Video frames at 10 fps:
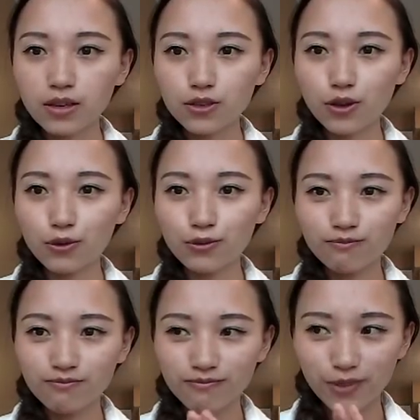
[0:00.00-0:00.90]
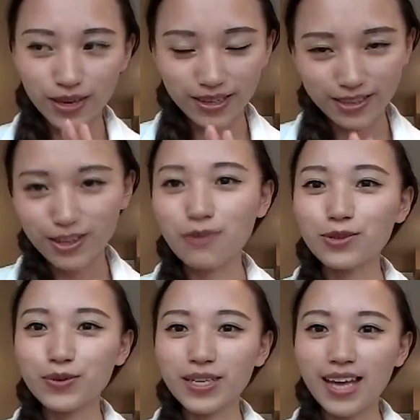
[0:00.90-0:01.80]
So you can stop
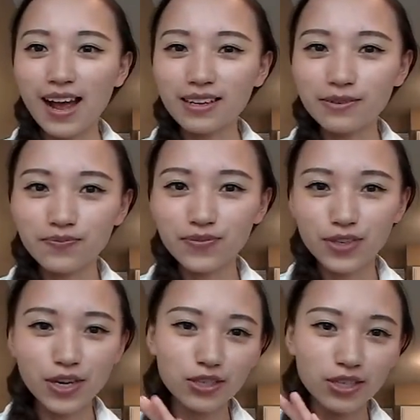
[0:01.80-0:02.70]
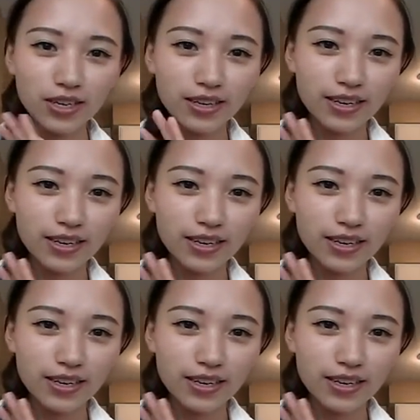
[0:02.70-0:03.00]
doing that. Just